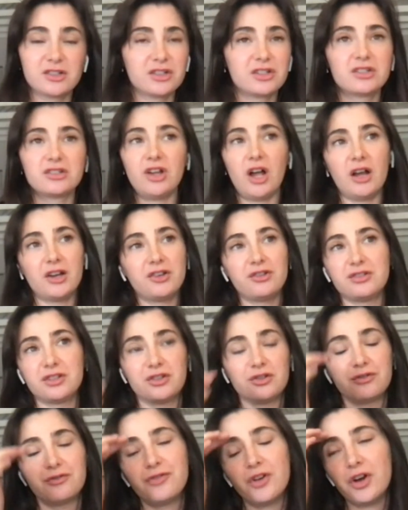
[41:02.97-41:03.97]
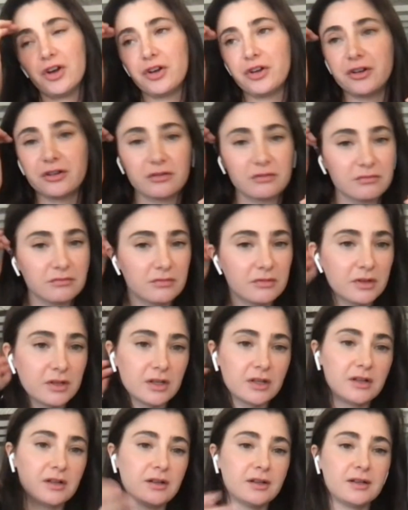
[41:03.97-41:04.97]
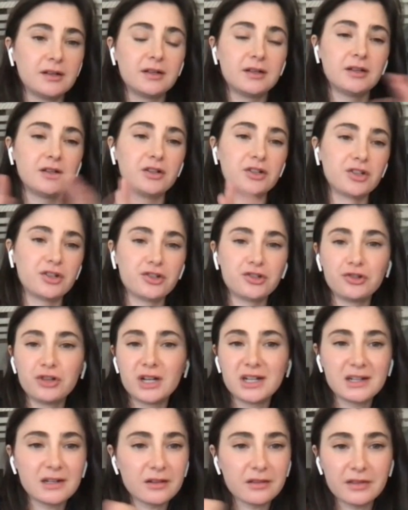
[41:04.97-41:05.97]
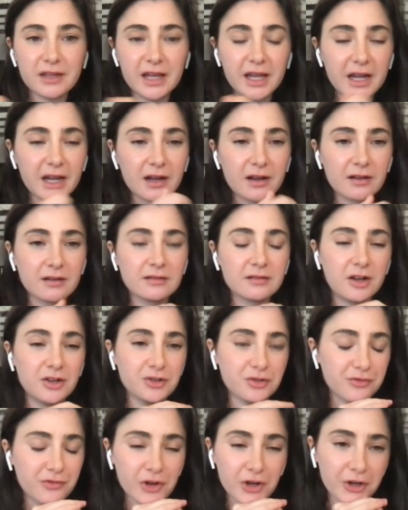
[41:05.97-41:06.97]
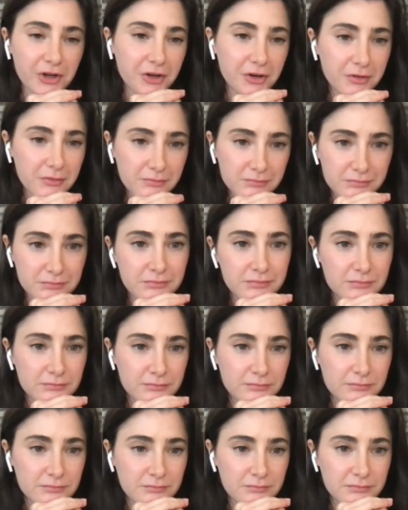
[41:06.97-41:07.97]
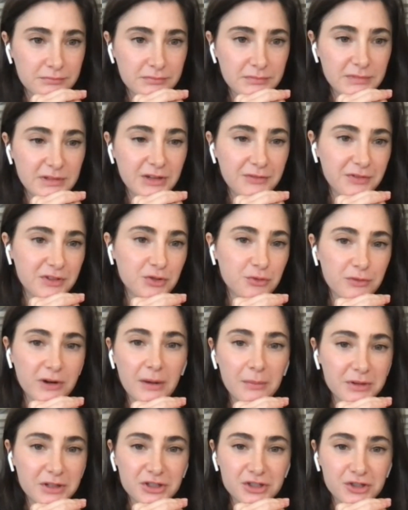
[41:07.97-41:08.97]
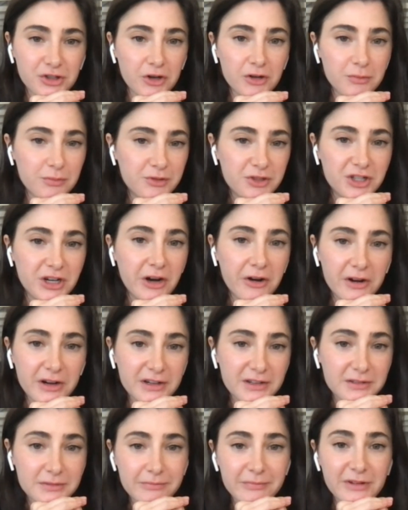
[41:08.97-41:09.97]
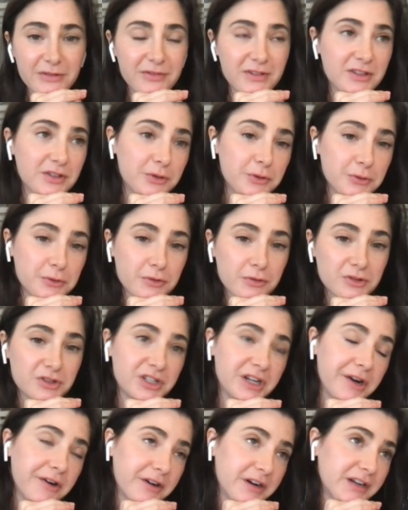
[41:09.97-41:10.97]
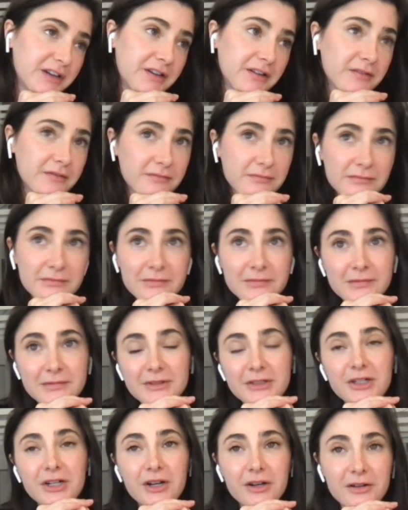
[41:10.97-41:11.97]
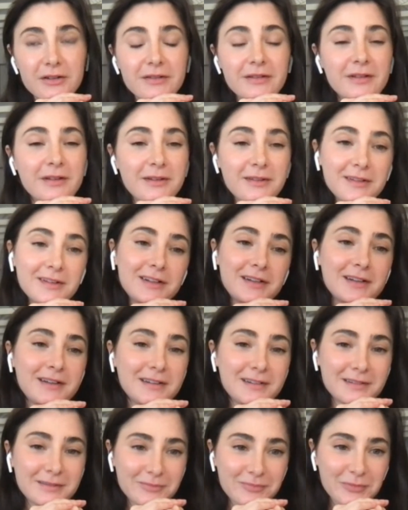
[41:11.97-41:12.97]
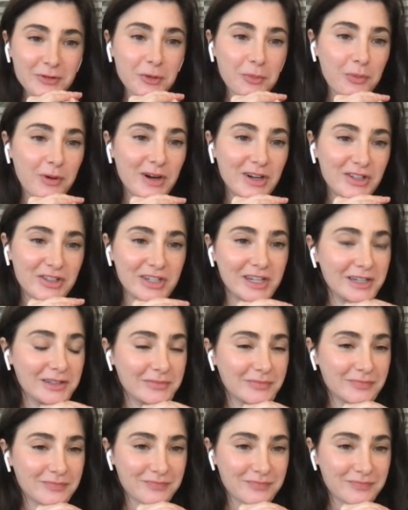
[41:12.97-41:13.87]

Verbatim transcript: Just start using your phone. Shoot a little thing on your phone. If it's rubbish, don't share it. If it's cool, share it. You know, no pressure.